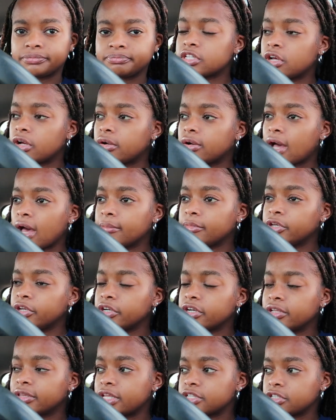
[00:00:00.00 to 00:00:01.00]
So I'm
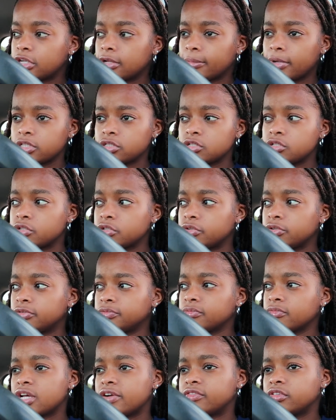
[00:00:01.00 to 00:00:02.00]
here and that's what I'm about to
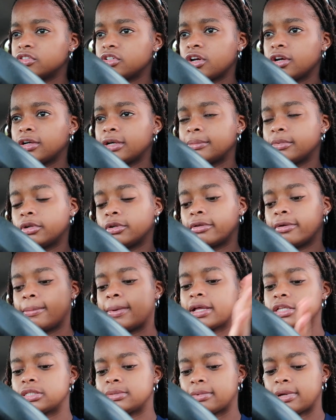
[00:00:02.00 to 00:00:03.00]
do. So after Target, I'm gonna go
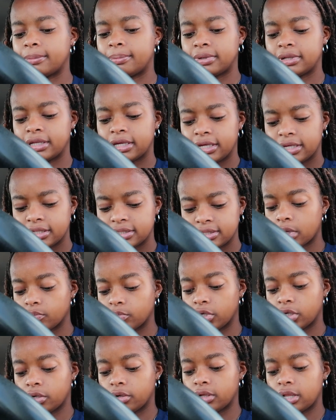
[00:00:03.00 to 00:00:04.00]
back to my place.
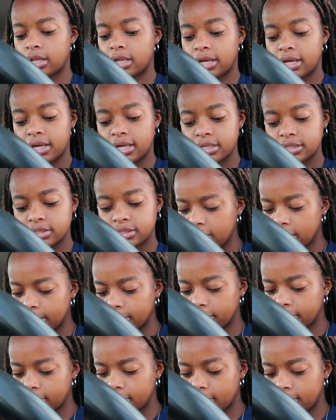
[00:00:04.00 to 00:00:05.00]
I'm gonna go to class and
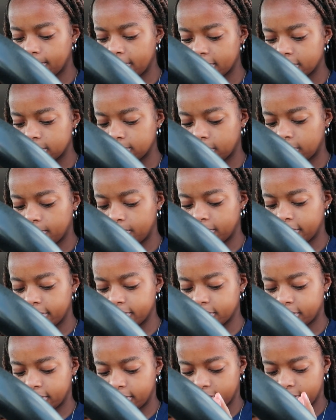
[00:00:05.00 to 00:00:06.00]
I'm gonna come back to my
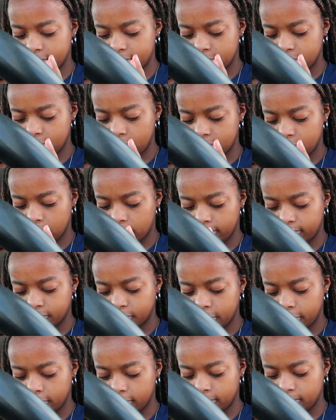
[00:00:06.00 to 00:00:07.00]
place because
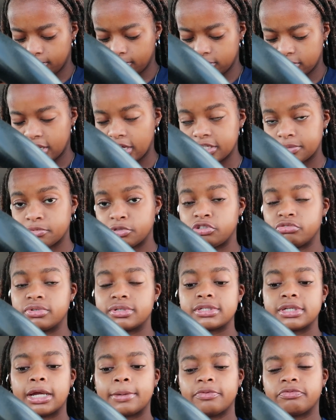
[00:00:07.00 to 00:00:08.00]
Jacob asked me to do
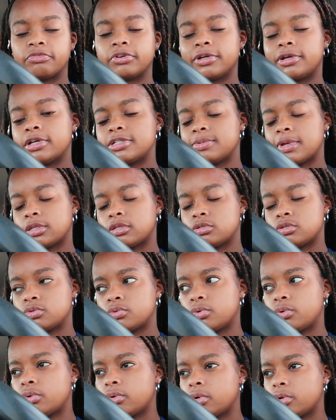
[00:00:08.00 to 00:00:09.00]
his hair before he goes back to
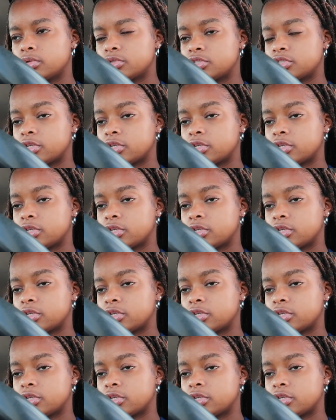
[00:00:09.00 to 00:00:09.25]
school.